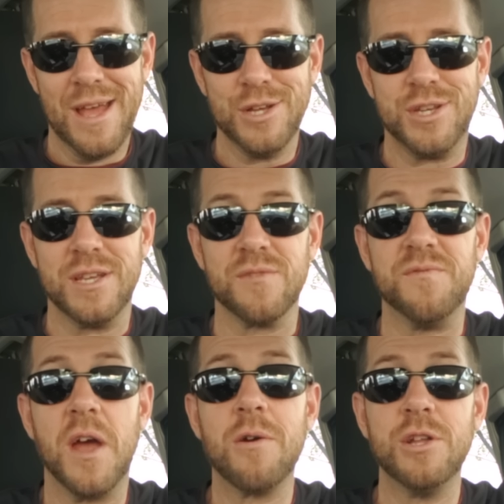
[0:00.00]
She is
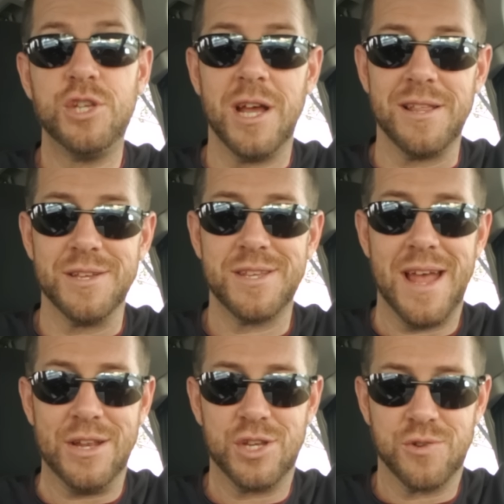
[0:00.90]
very jealous
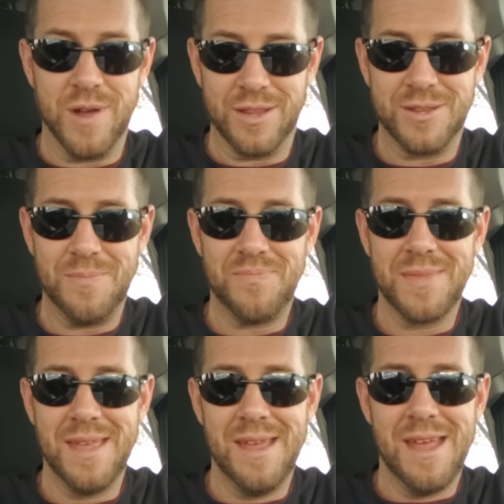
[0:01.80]
and strict
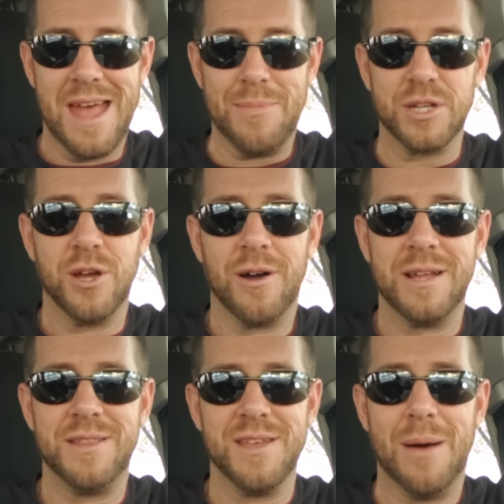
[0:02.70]
about
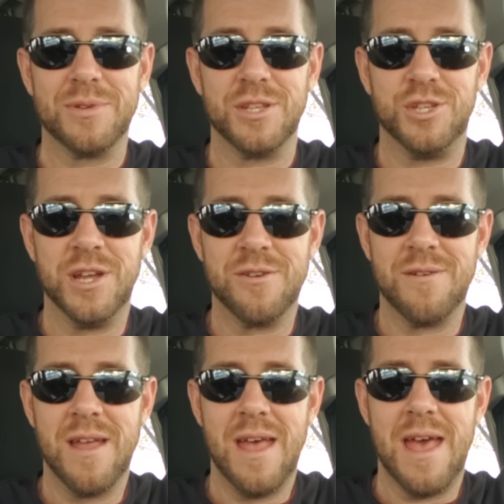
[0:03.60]
talking to the opposite
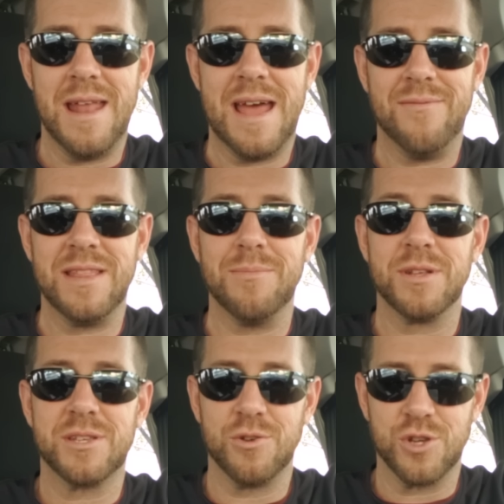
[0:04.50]
gender and having them
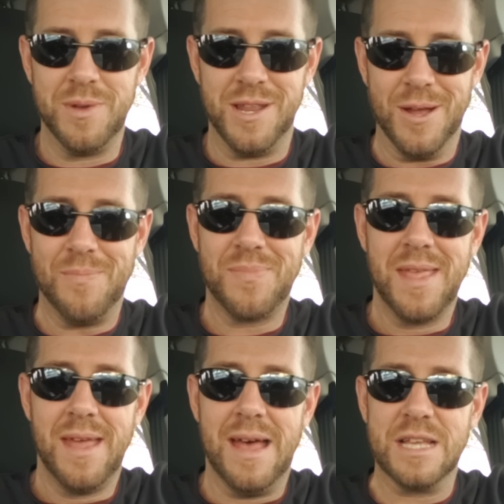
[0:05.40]
on social media.
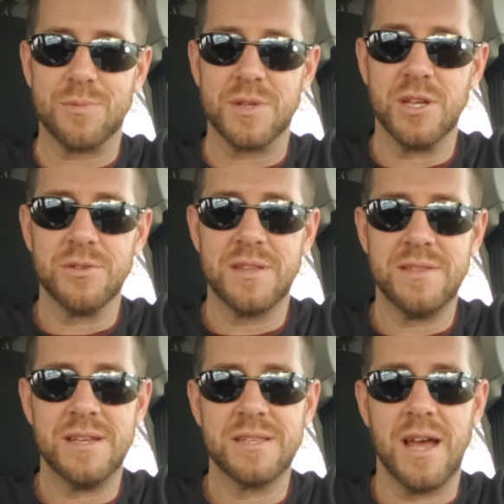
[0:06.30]
As a result
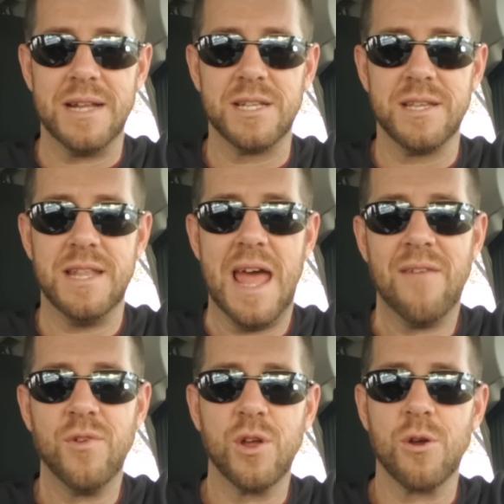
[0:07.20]
of this, I delete
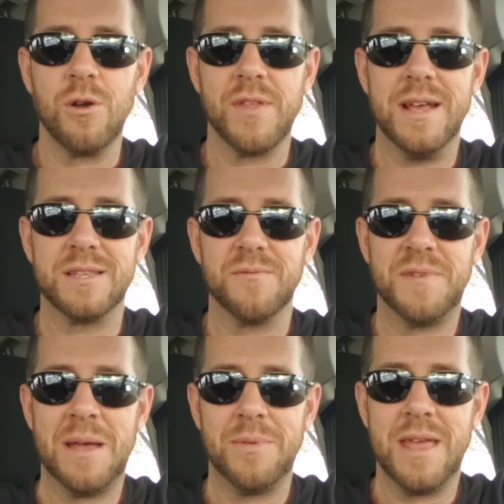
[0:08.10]
every girl that isn't
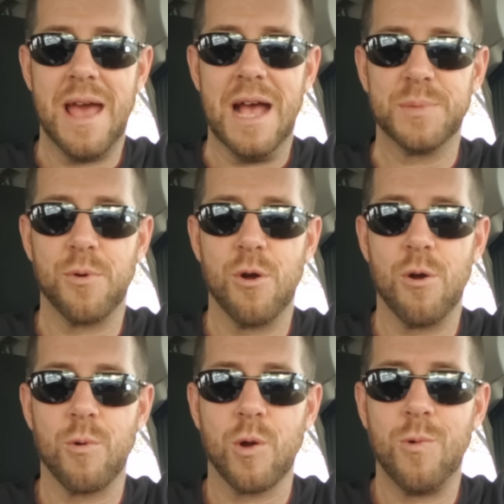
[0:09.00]
family as per
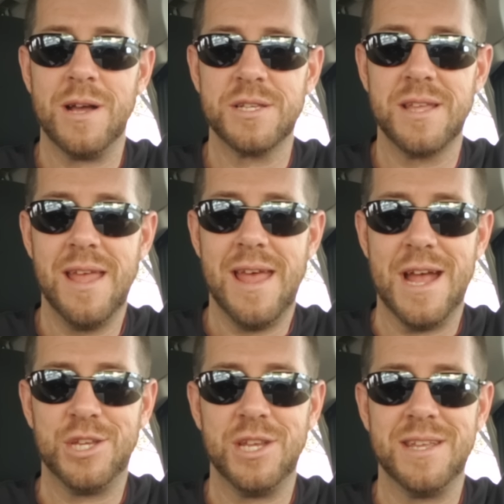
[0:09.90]
her request,
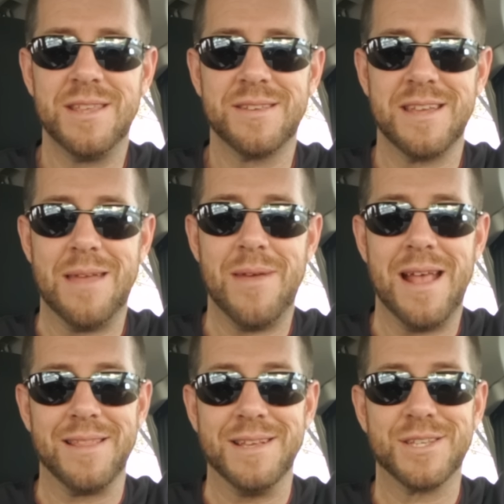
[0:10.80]
and she did the same,
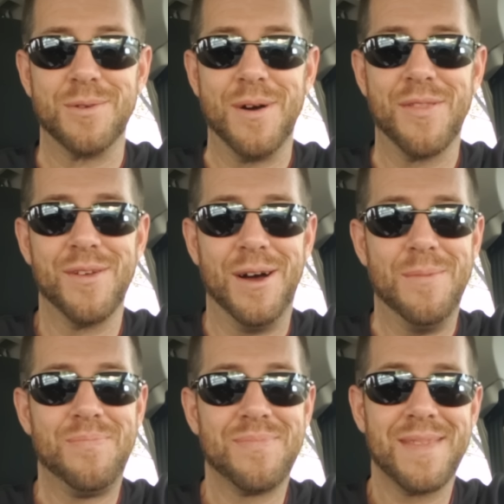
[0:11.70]
at least so I
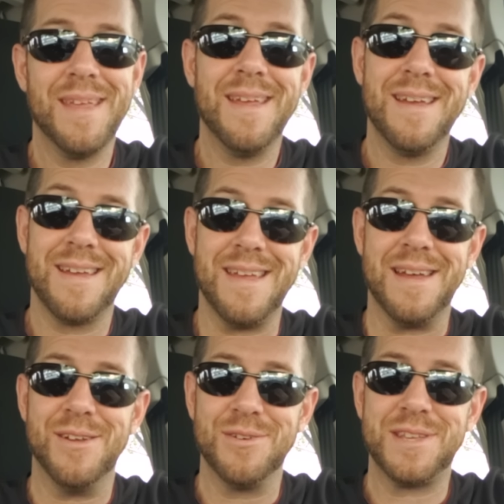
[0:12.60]
thought.
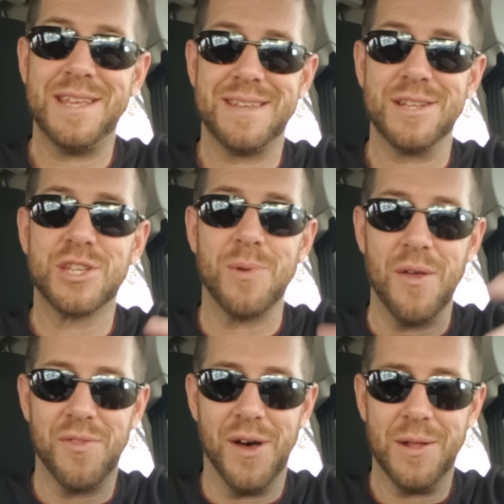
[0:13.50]
Yeah, notice he said so
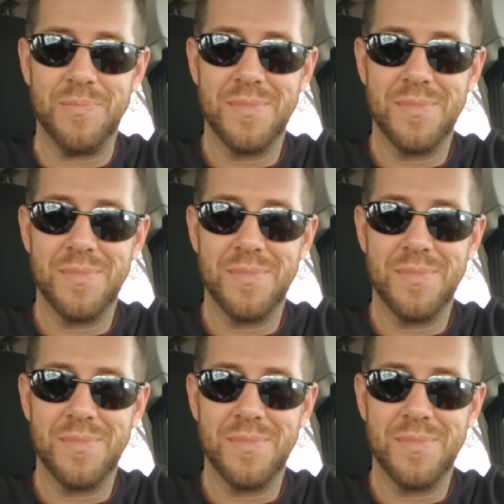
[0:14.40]
I thought.